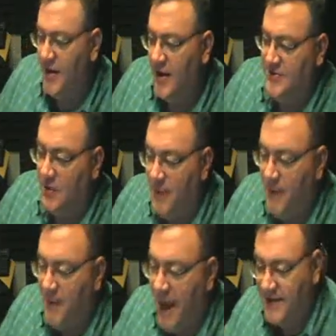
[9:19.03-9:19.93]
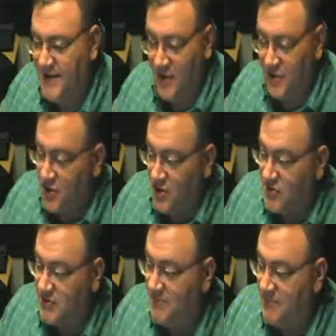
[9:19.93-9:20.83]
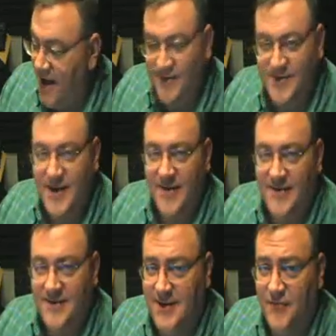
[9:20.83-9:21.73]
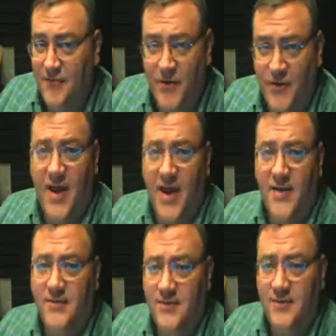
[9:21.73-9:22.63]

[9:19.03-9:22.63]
And so Pakistan, the churches in Pakistan said, forget it.